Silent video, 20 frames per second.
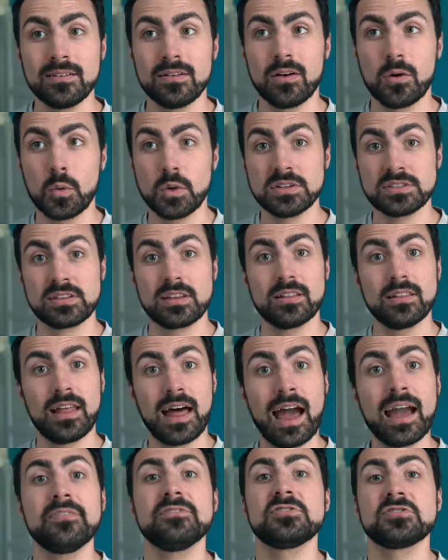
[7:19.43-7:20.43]
was
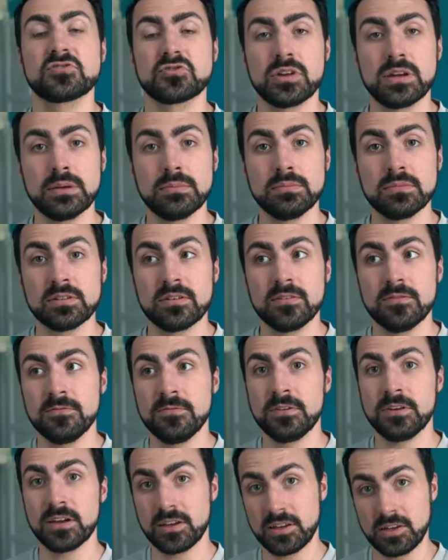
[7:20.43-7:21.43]
live streamed
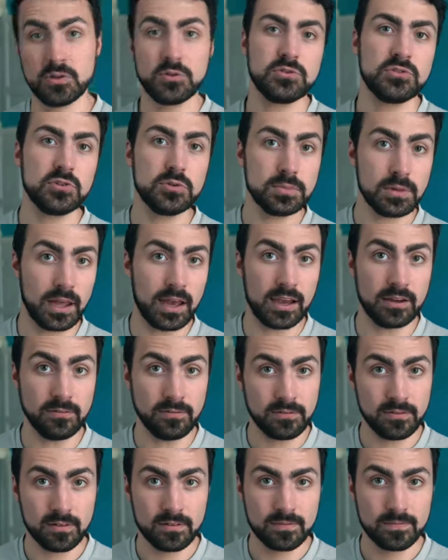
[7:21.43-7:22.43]
via YouTube Live,